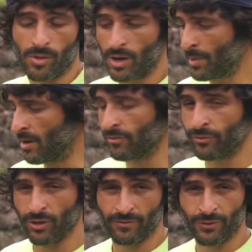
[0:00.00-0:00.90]
about
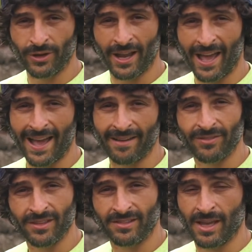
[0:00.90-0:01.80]
1.5
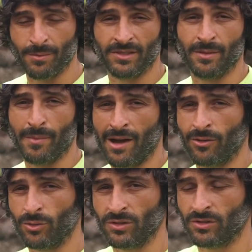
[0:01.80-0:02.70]
feet, the same as the
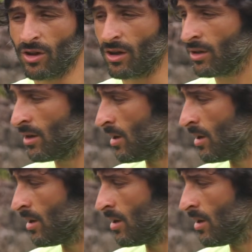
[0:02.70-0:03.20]
mound was tall.